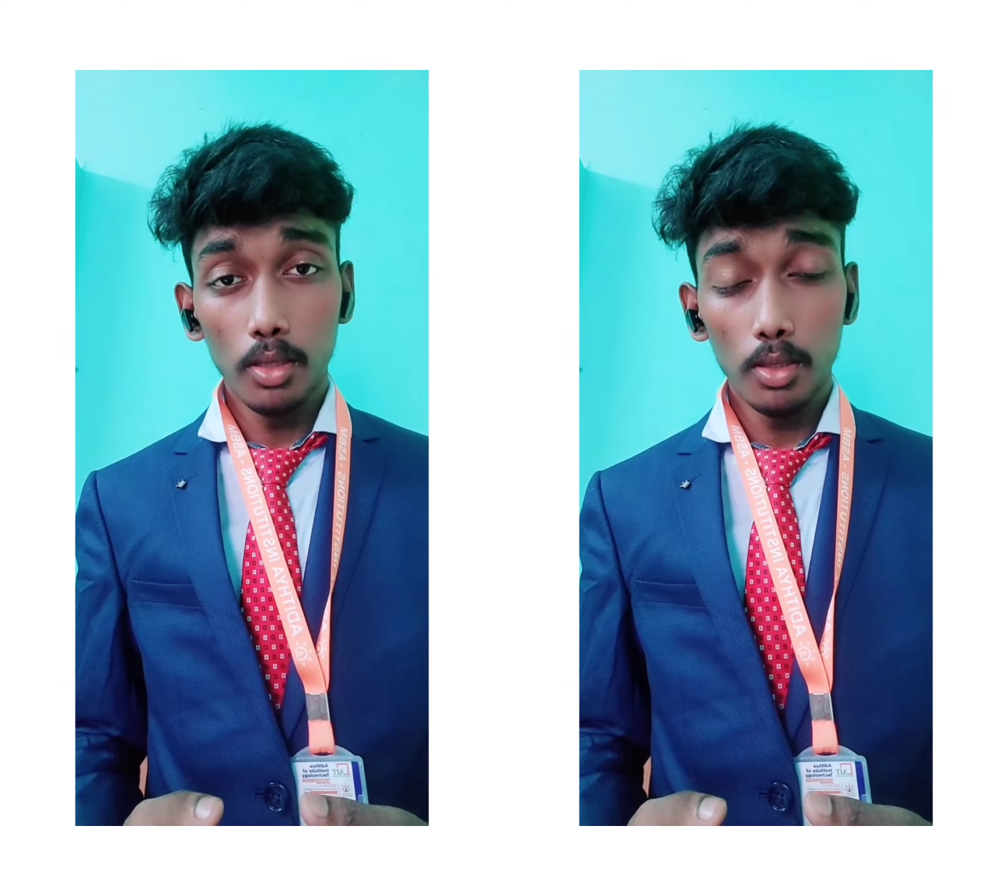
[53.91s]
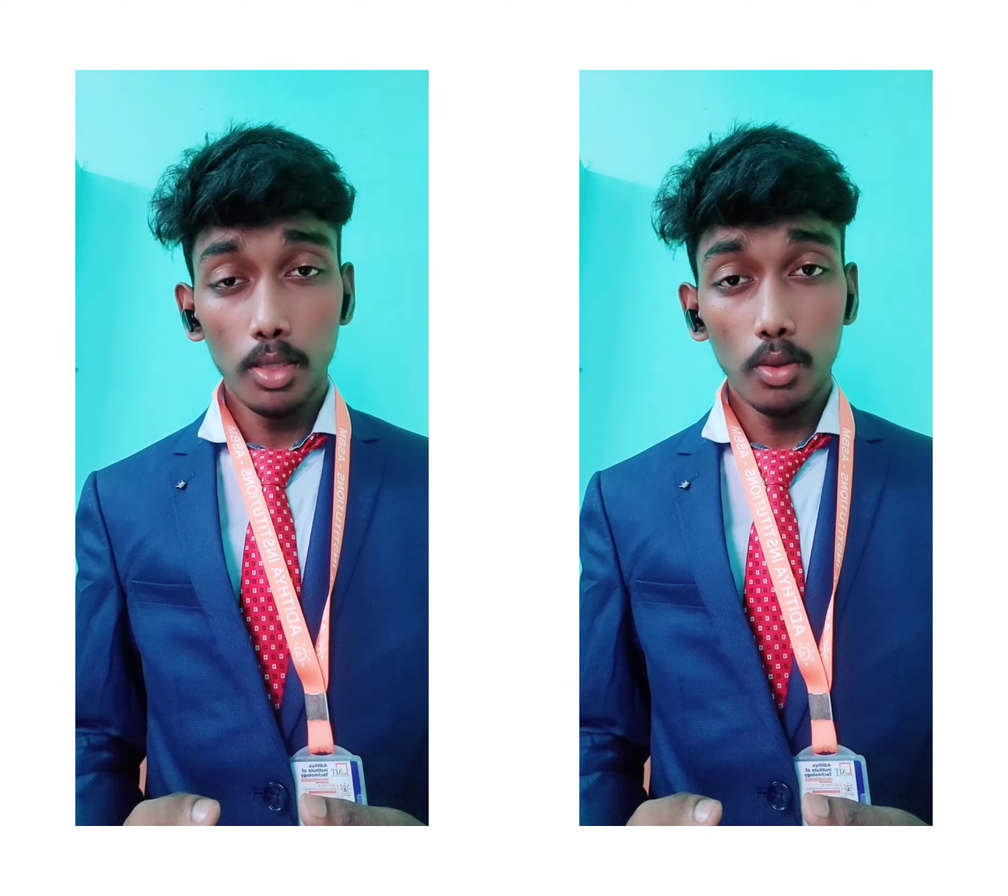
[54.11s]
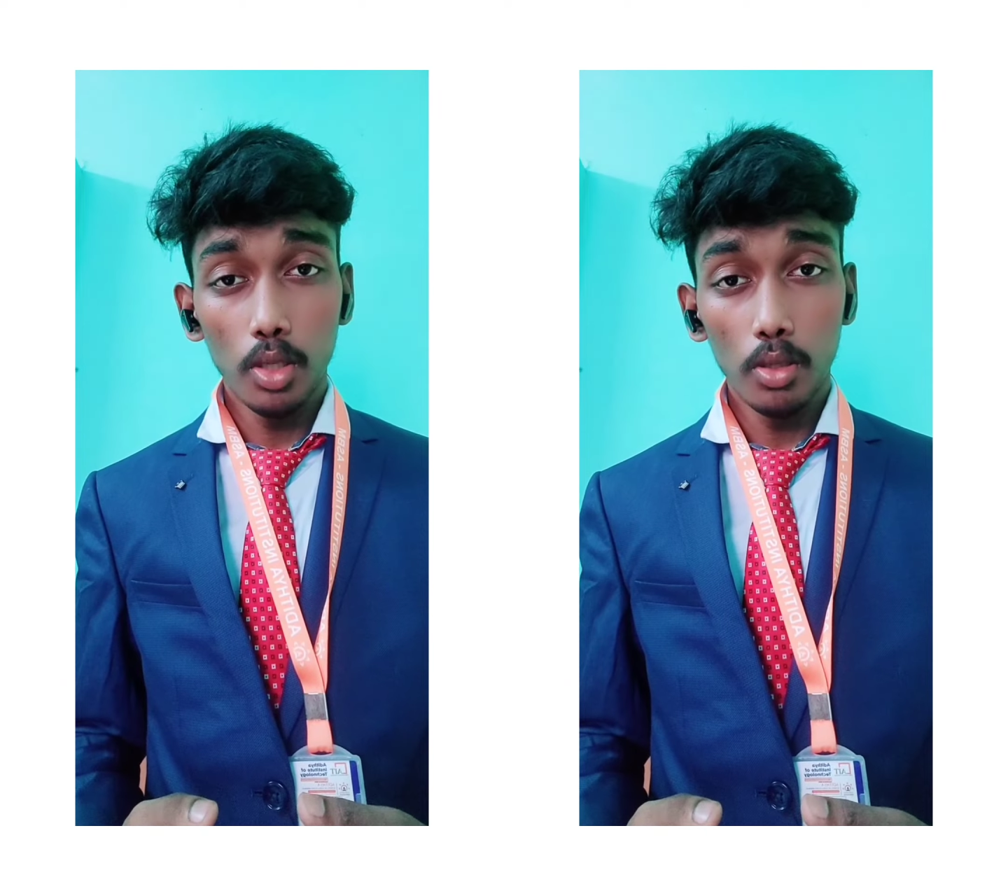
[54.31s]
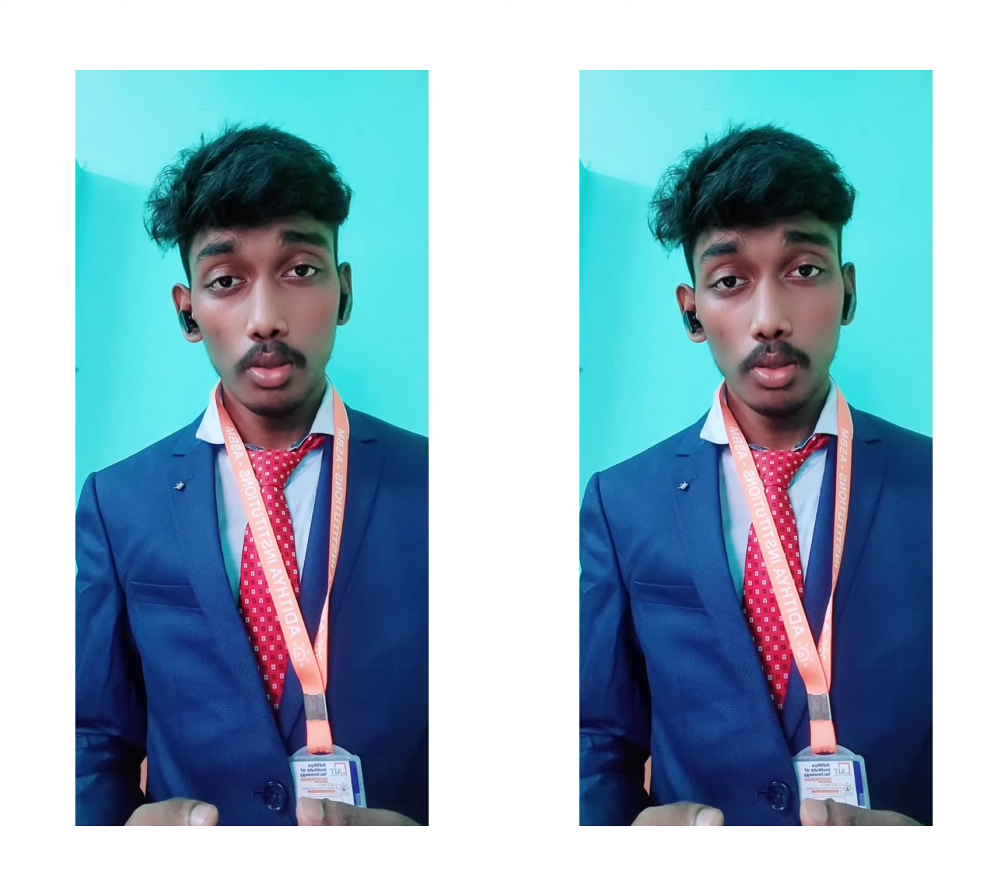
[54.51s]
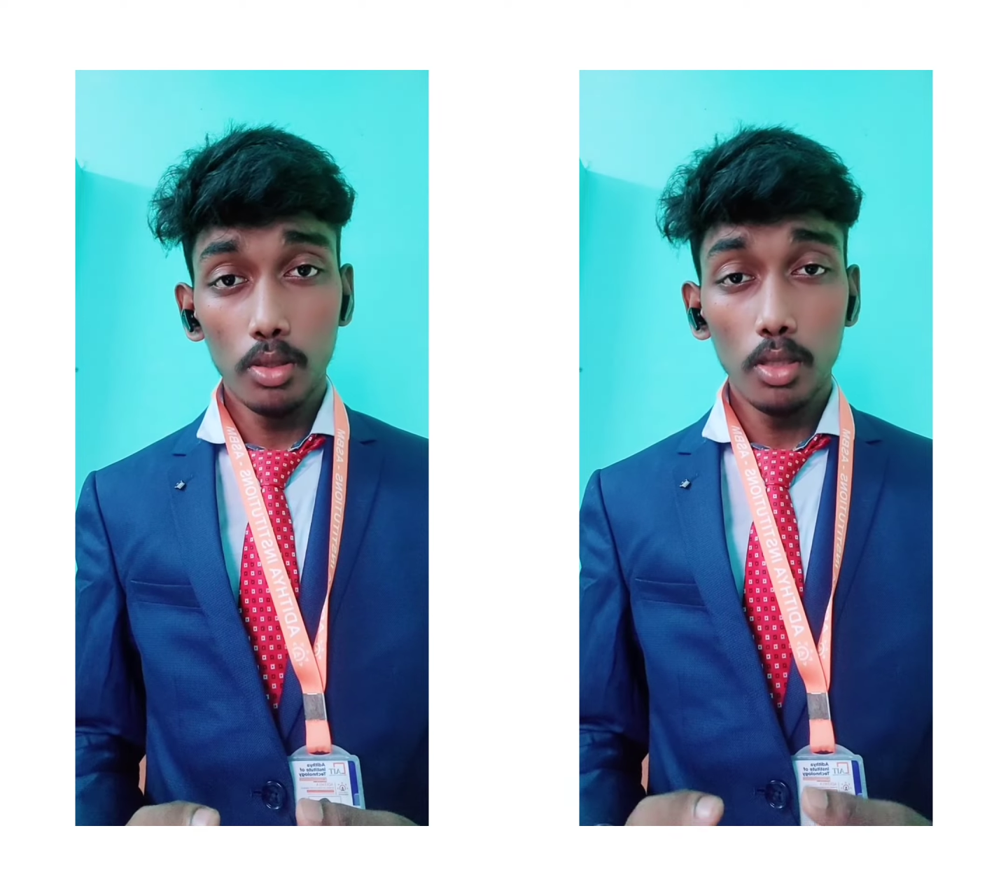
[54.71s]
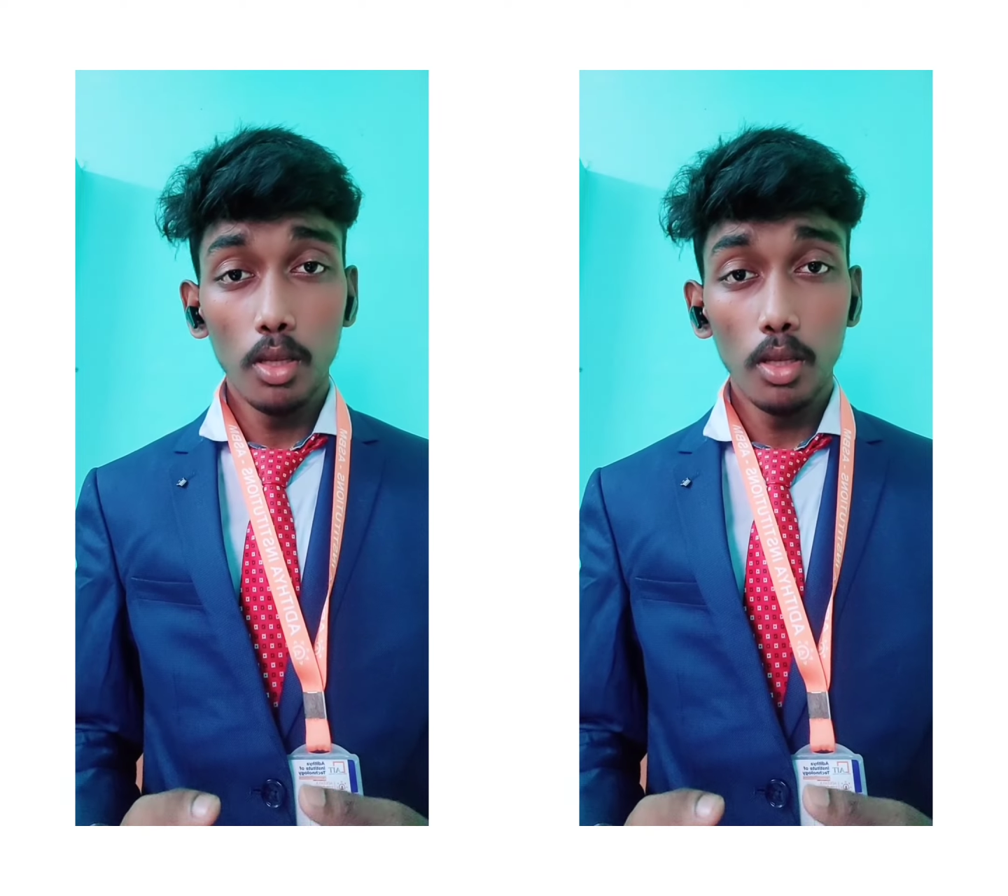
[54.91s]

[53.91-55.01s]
and offers